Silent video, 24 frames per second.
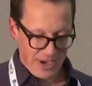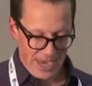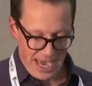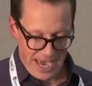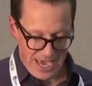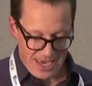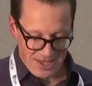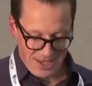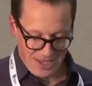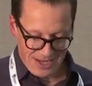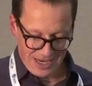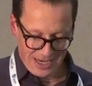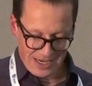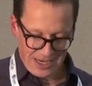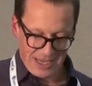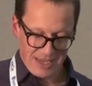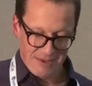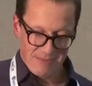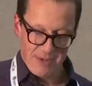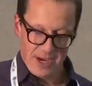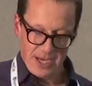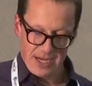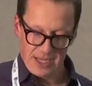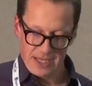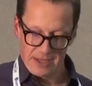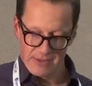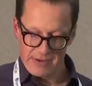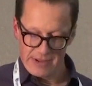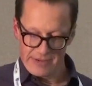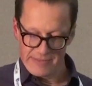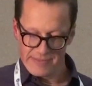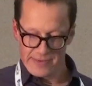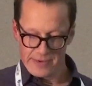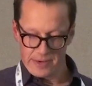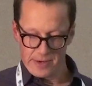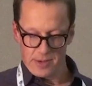Occasionally, Marie
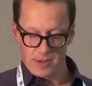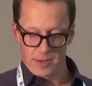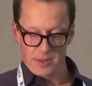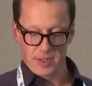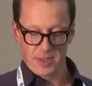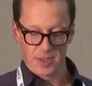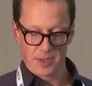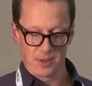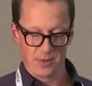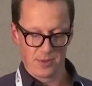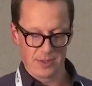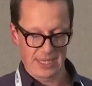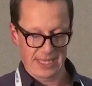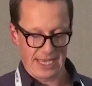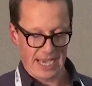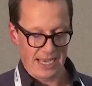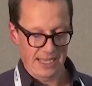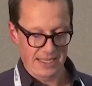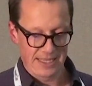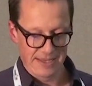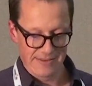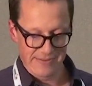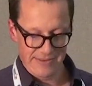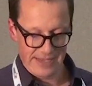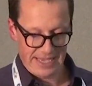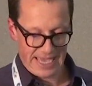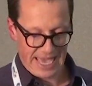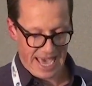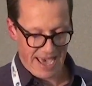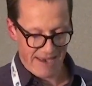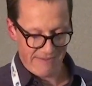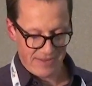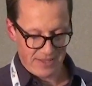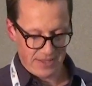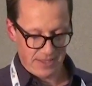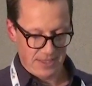refers to scientific
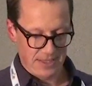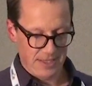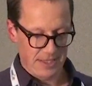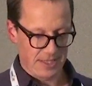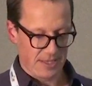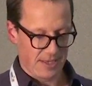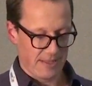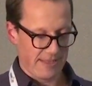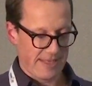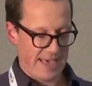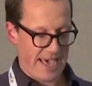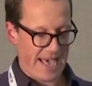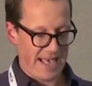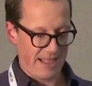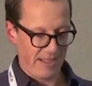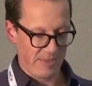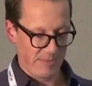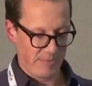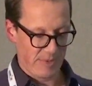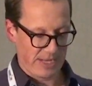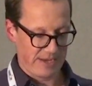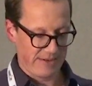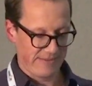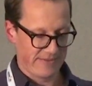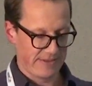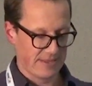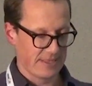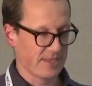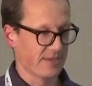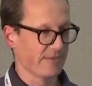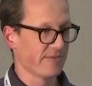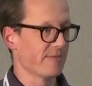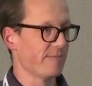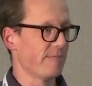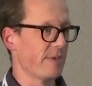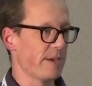evidence on the health
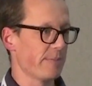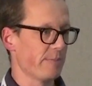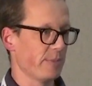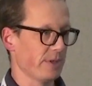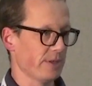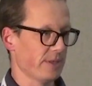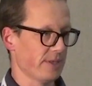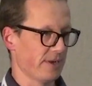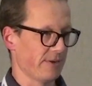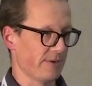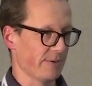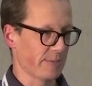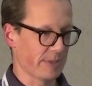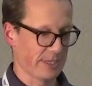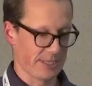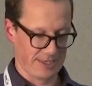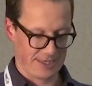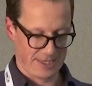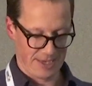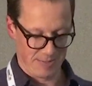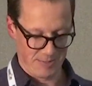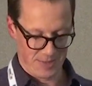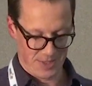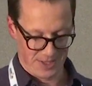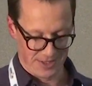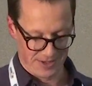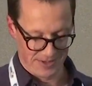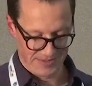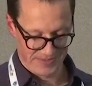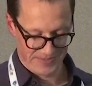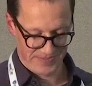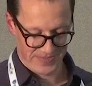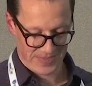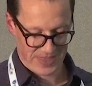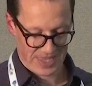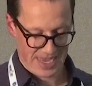benefits of maple syrup consumption.
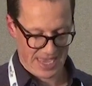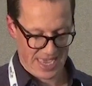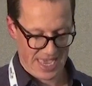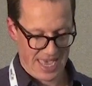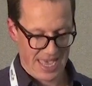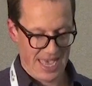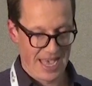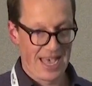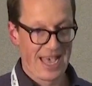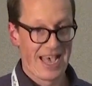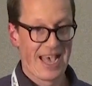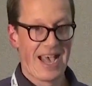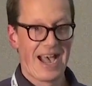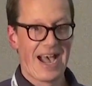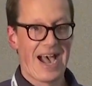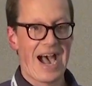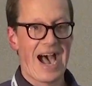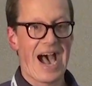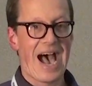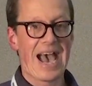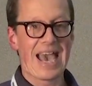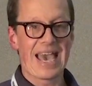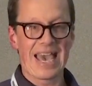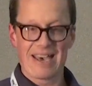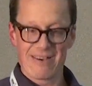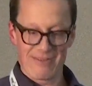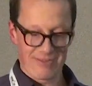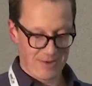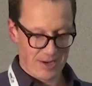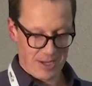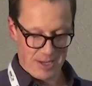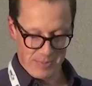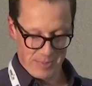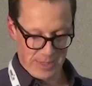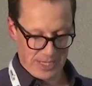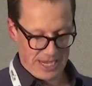I
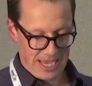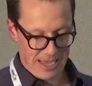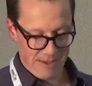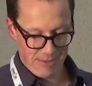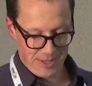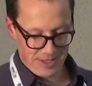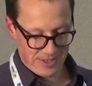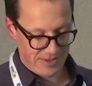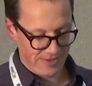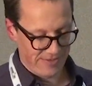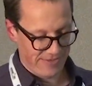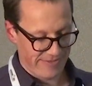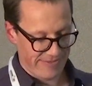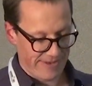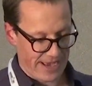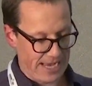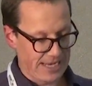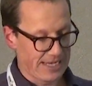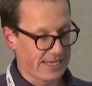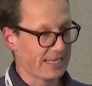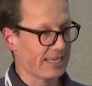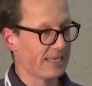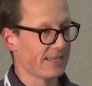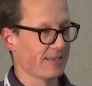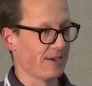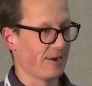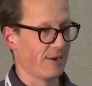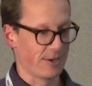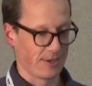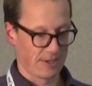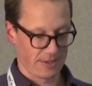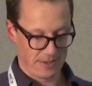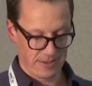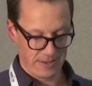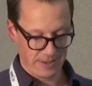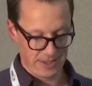have not been able to find these
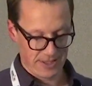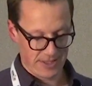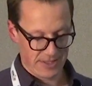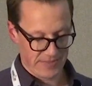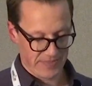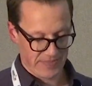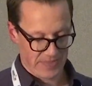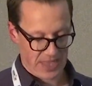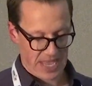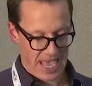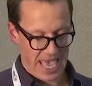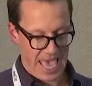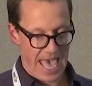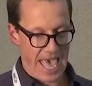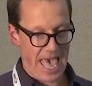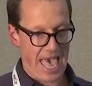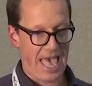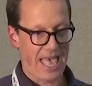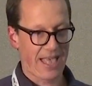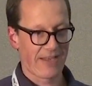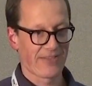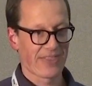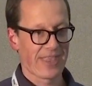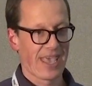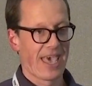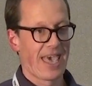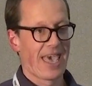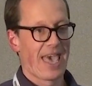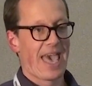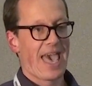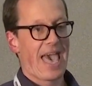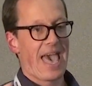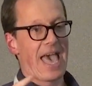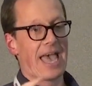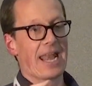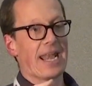articles,
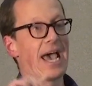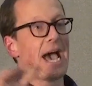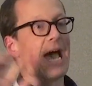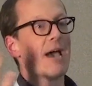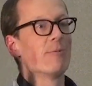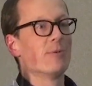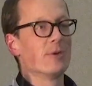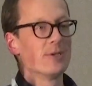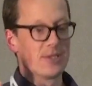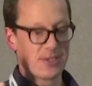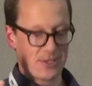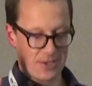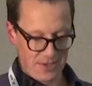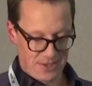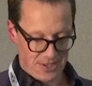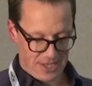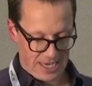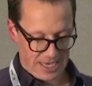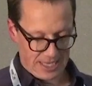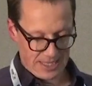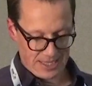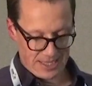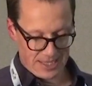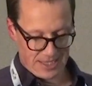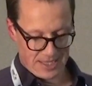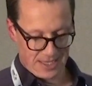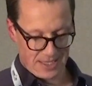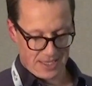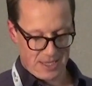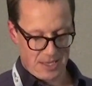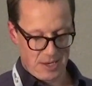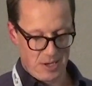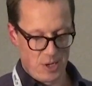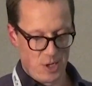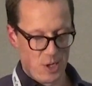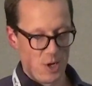and I would suggest
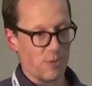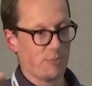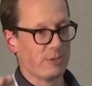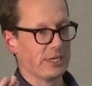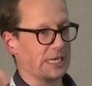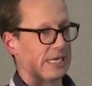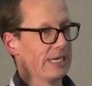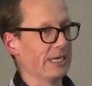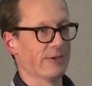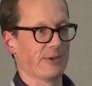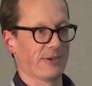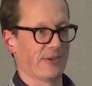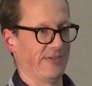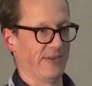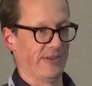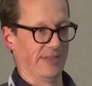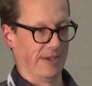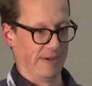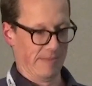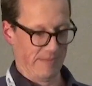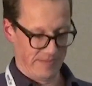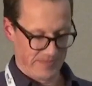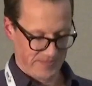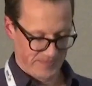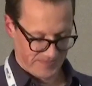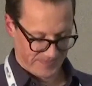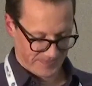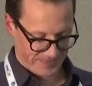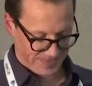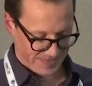nobody looks for them.